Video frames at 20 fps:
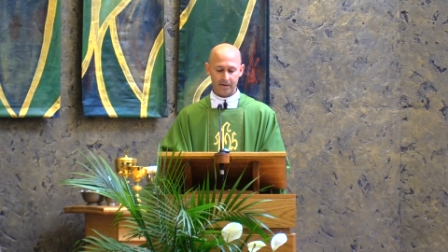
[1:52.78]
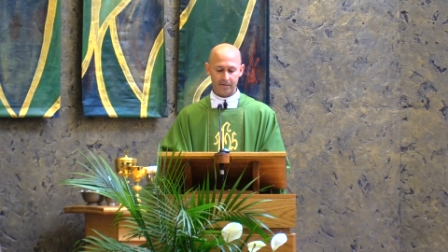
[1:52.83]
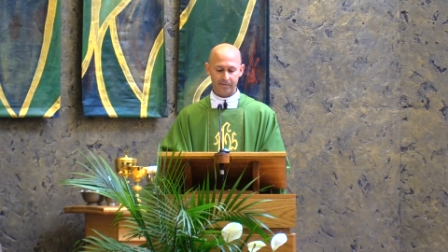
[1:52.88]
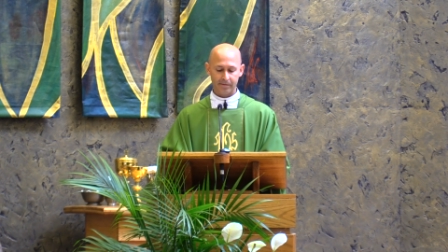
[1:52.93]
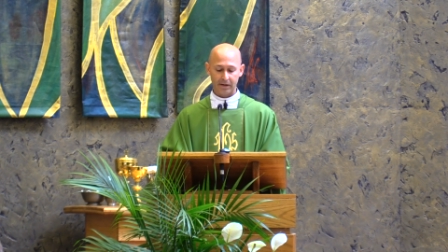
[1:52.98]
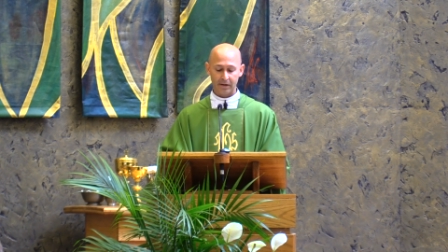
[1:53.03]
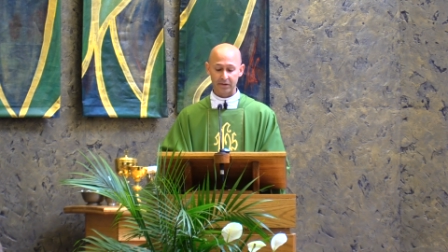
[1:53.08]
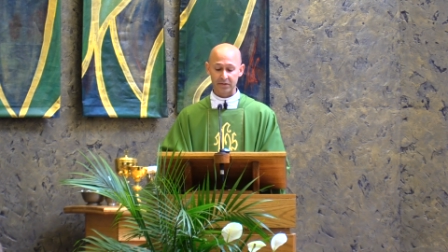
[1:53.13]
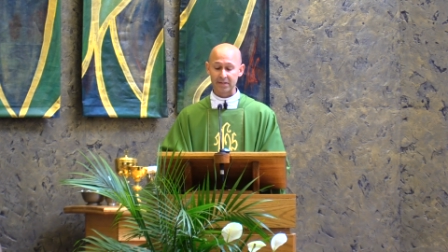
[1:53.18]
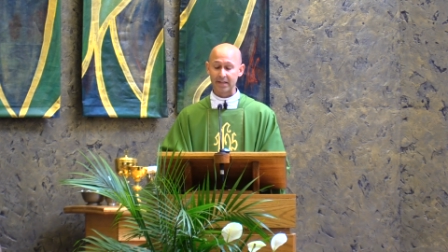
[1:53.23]

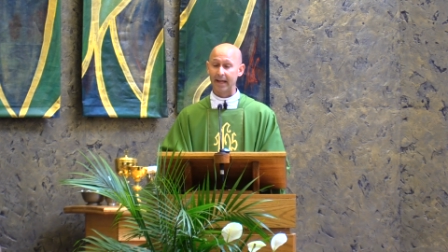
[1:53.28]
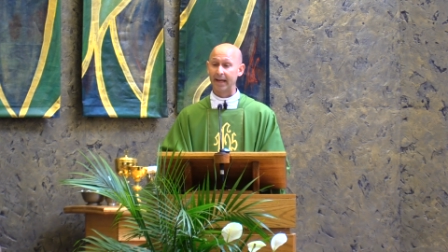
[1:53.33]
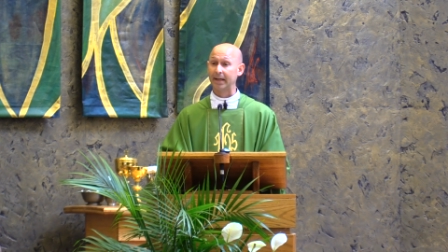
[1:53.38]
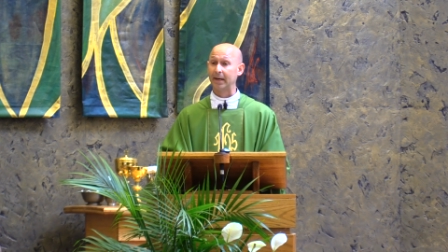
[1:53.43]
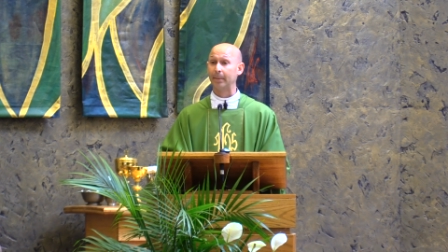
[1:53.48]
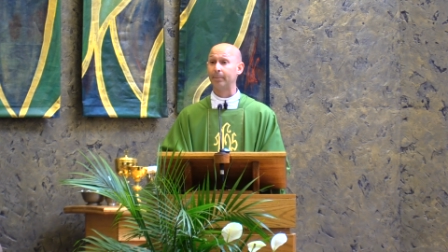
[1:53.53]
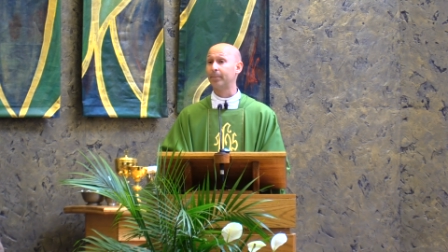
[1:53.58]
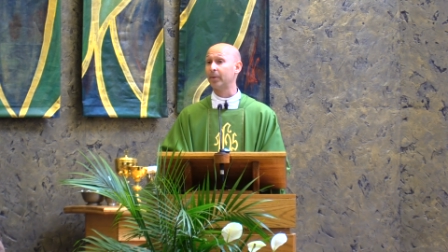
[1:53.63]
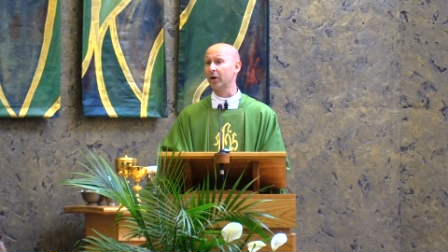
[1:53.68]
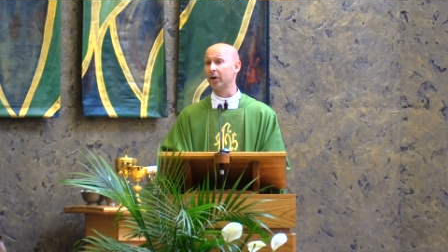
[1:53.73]
feels
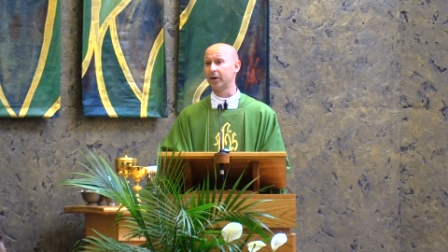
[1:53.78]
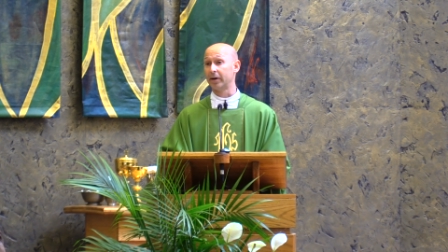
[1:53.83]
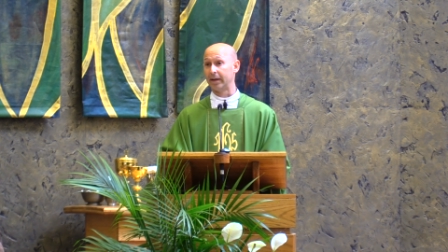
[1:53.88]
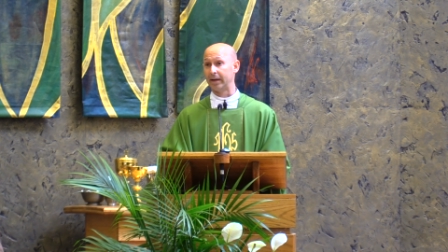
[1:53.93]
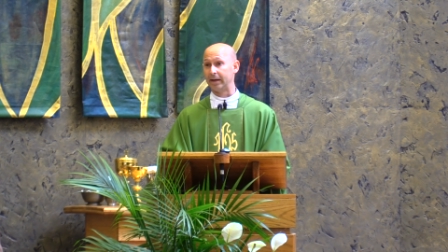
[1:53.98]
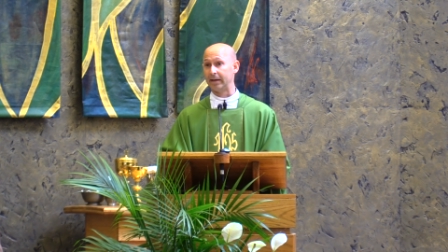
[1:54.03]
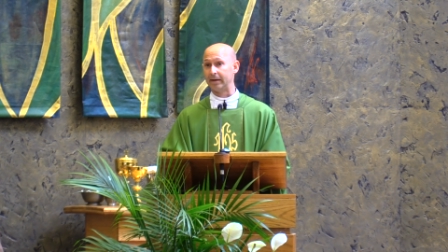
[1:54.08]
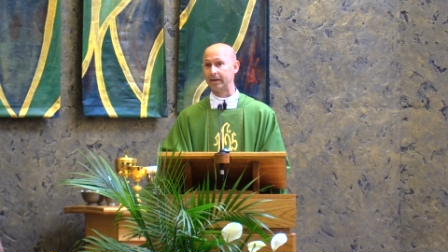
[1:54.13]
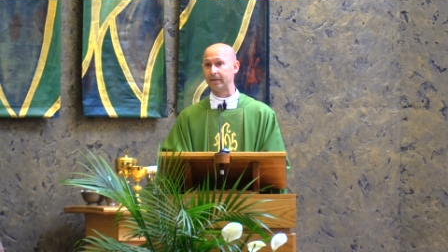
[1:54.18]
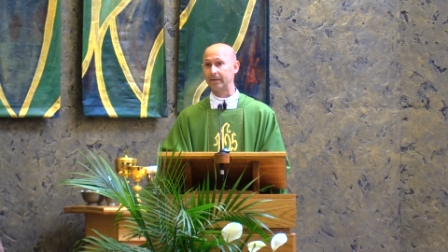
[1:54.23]
like a
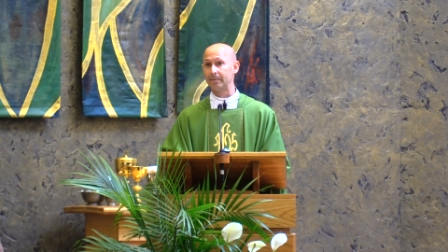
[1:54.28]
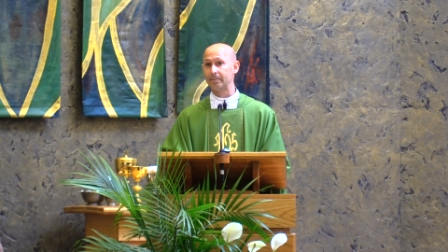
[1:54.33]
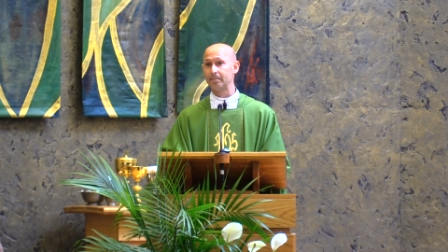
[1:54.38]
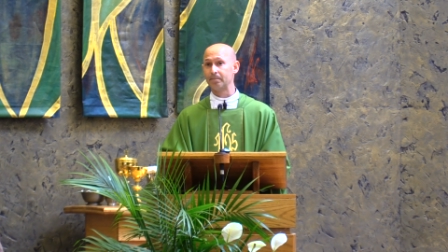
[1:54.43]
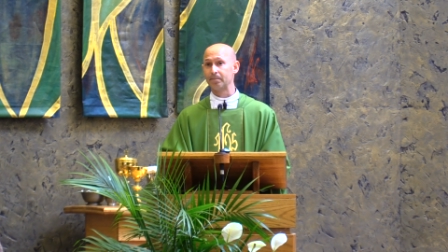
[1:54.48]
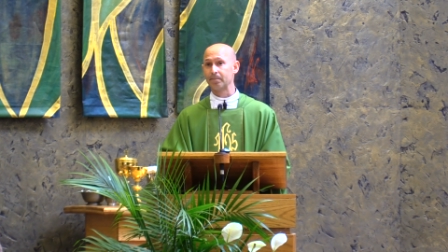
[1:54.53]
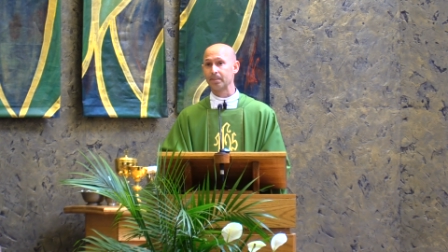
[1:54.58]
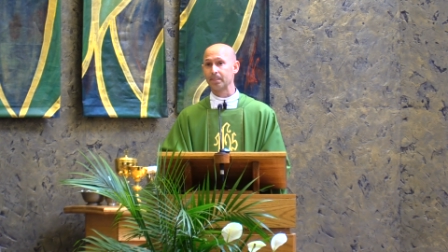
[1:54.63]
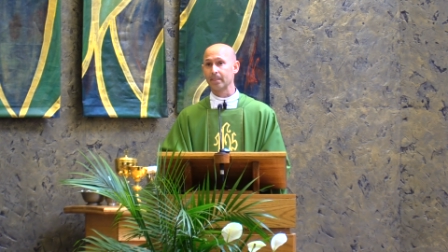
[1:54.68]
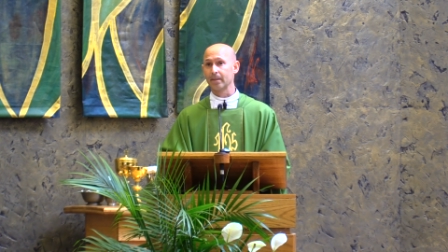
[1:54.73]
burden
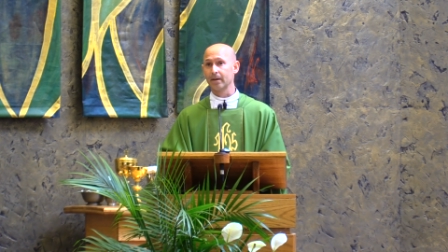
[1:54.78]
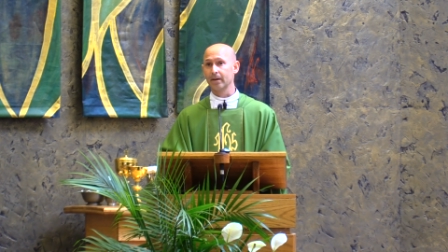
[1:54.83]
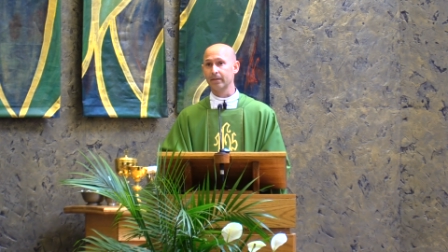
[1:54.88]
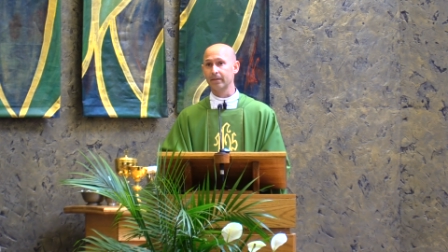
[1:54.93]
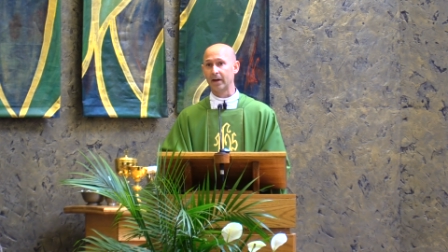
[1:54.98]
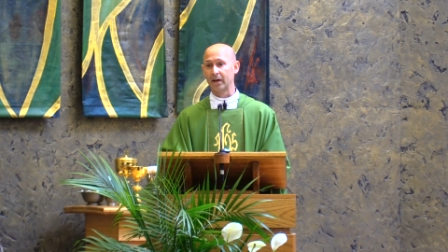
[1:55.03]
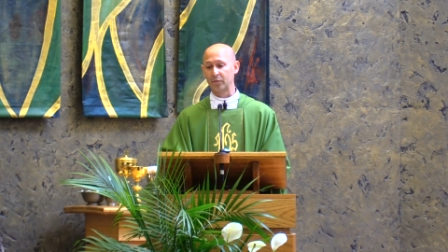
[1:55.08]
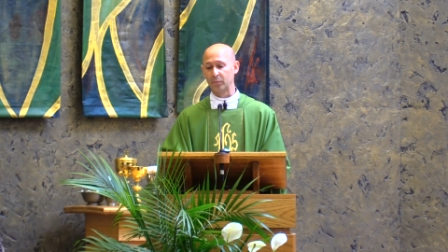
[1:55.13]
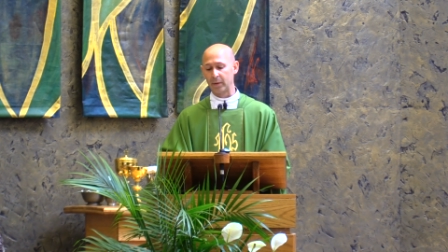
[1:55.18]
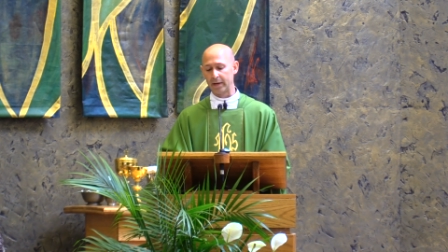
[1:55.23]

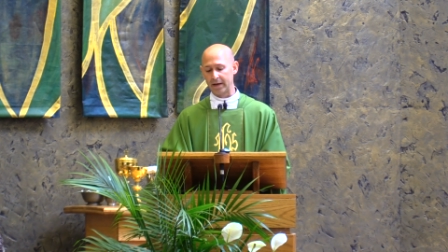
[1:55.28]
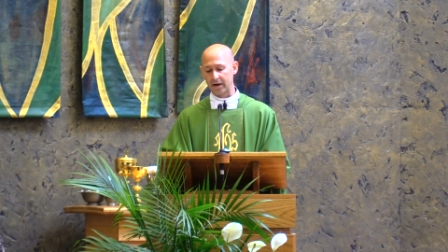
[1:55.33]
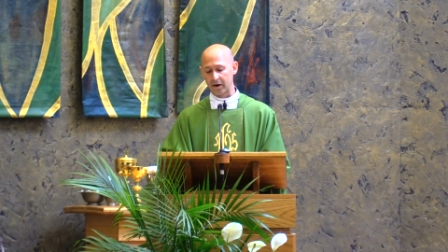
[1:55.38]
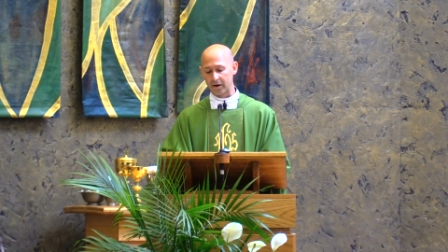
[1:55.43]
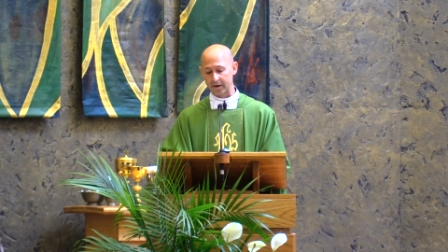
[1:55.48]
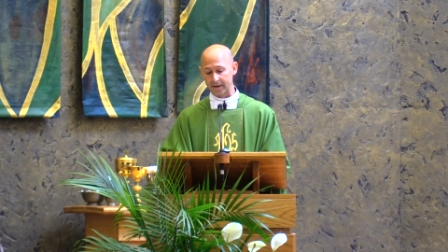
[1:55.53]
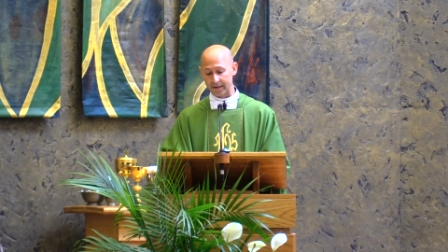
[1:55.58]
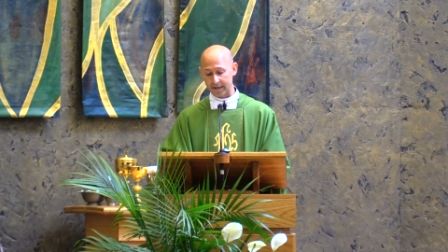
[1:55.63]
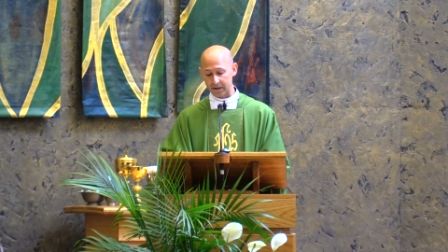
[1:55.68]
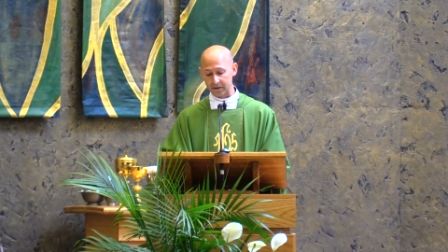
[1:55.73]
that we
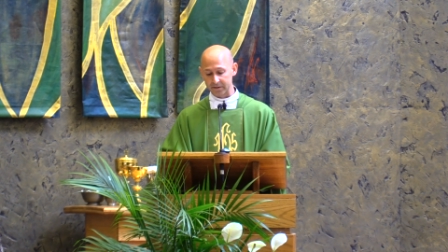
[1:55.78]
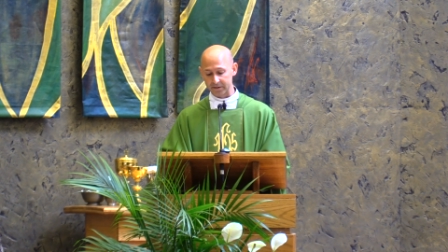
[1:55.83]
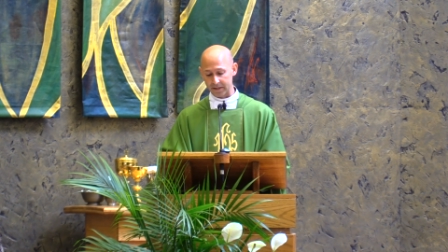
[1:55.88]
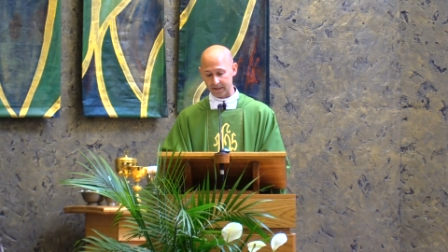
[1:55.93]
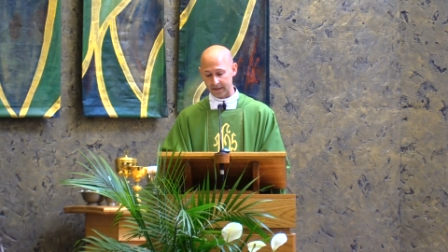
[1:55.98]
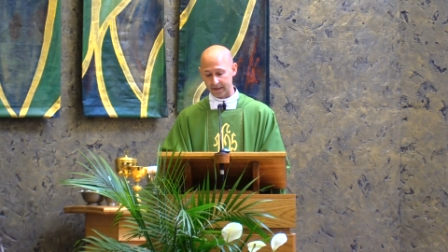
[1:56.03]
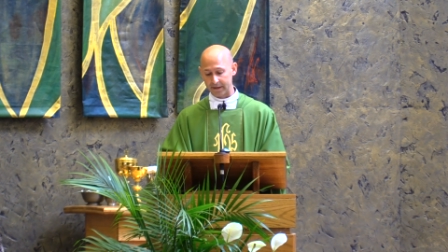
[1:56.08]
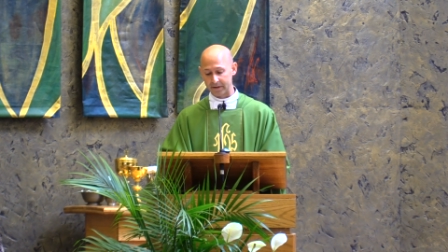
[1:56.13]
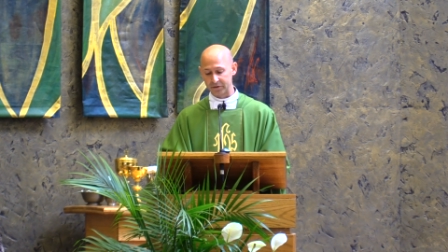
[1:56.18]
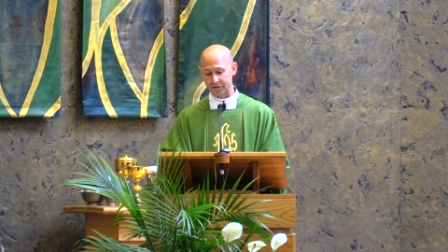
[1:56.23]
are
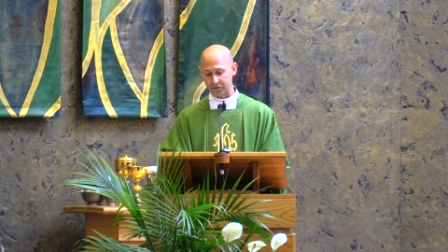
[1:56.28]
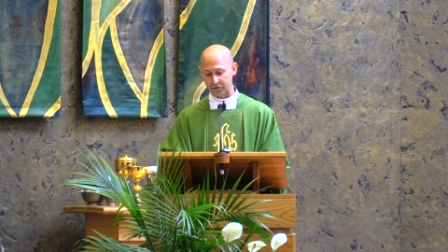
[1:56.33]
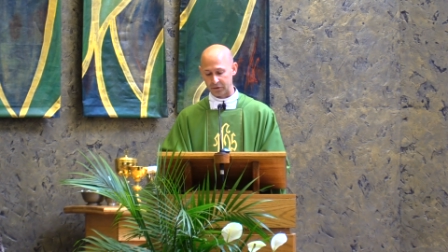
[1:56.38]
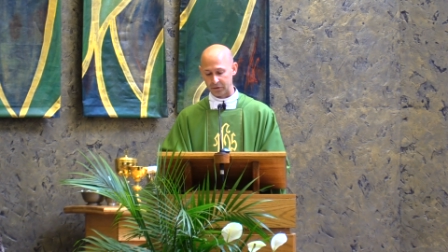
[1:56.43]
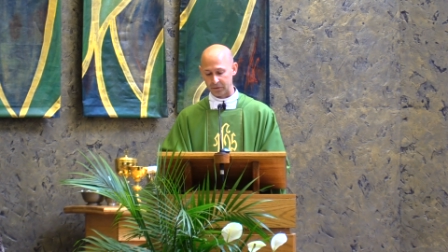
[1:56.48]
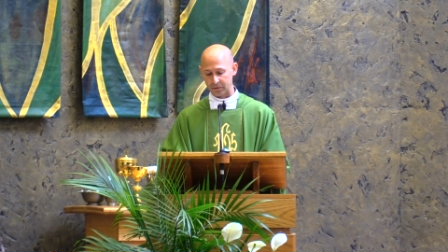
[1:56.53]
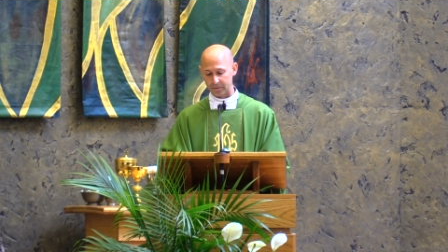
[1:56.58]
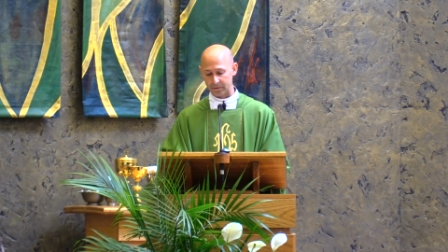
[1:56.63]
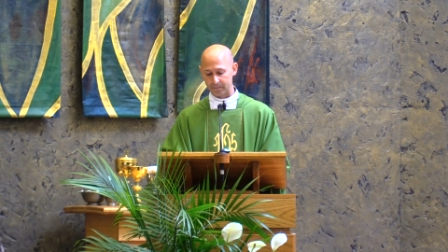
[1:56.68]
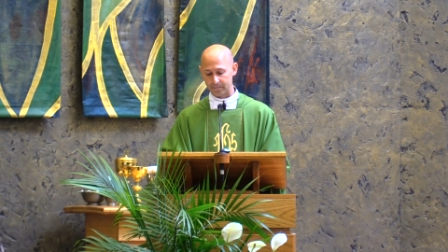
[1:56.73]
guilted
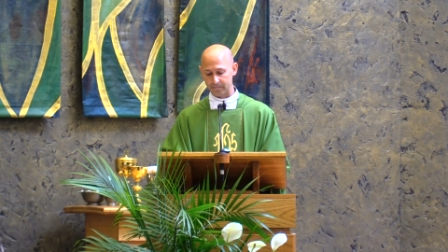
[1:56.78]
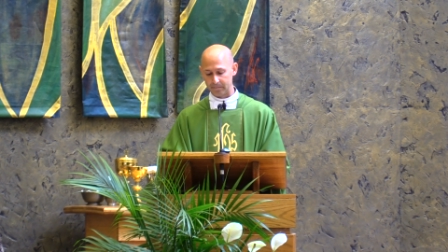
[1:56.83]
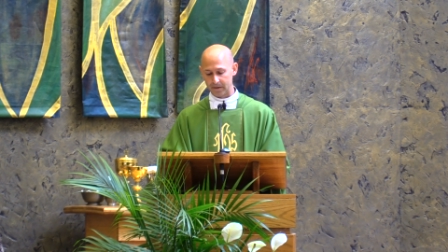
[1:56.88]
into.